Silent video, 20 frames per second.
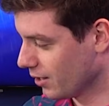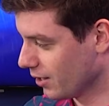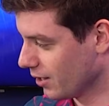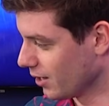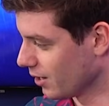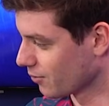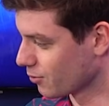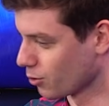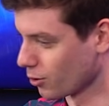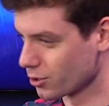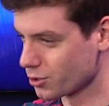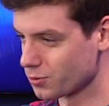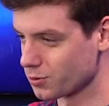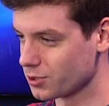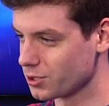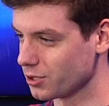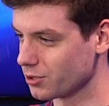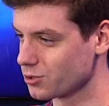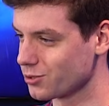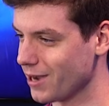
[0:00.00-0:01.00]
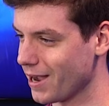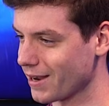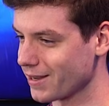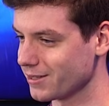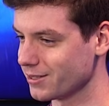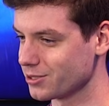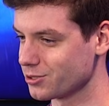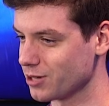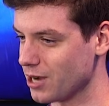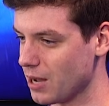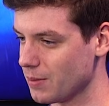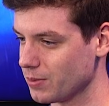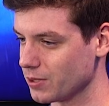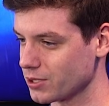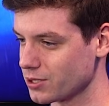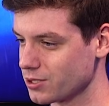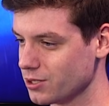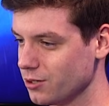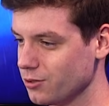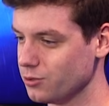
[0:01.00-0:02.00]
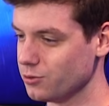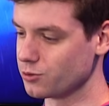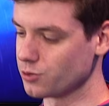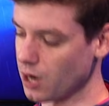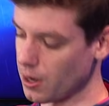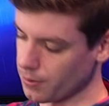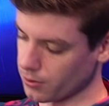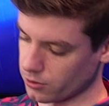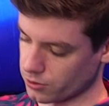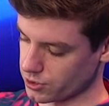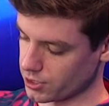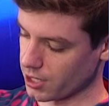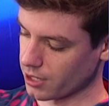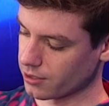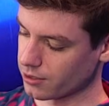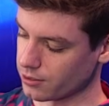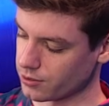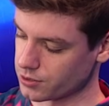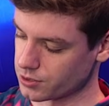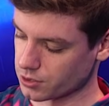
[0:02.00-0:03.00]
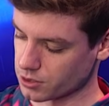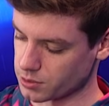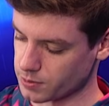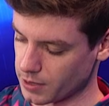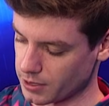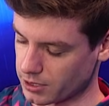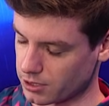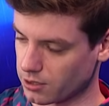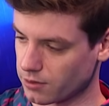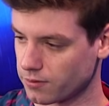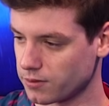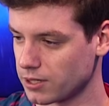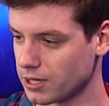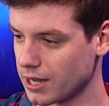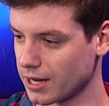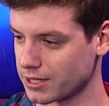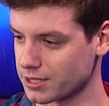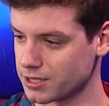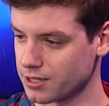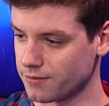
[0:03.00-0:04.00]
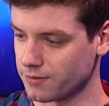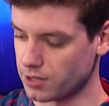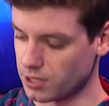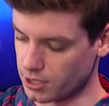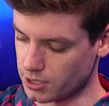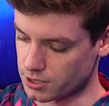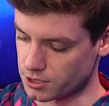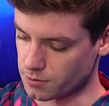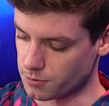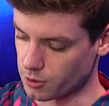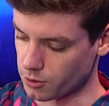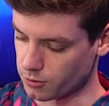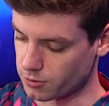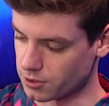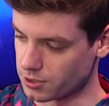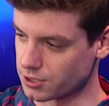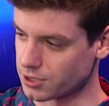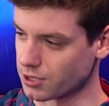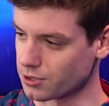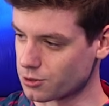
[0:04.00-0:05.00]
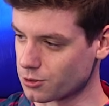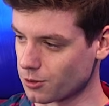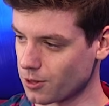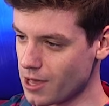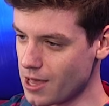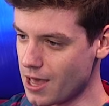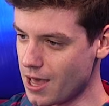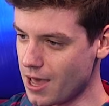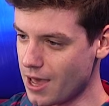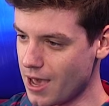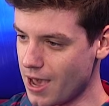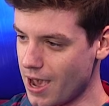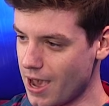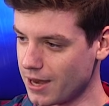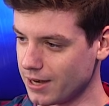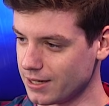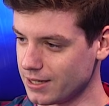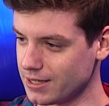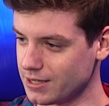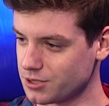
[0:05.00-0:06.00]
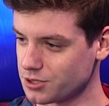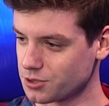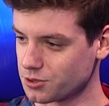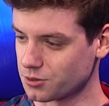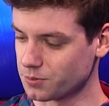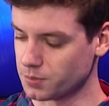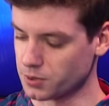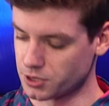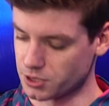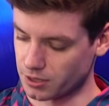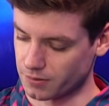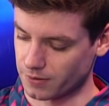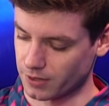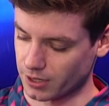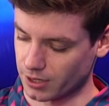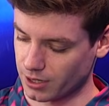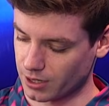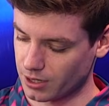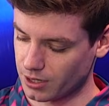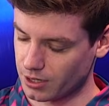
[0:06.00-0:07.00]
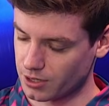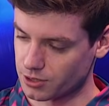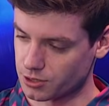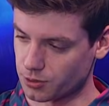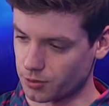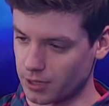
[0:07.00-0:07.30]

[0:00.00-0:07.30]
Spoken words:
And of course, we're still tracking the tropics. No new tropical cyclones are expected over the next 7 days in both the central and eastern Pacific. So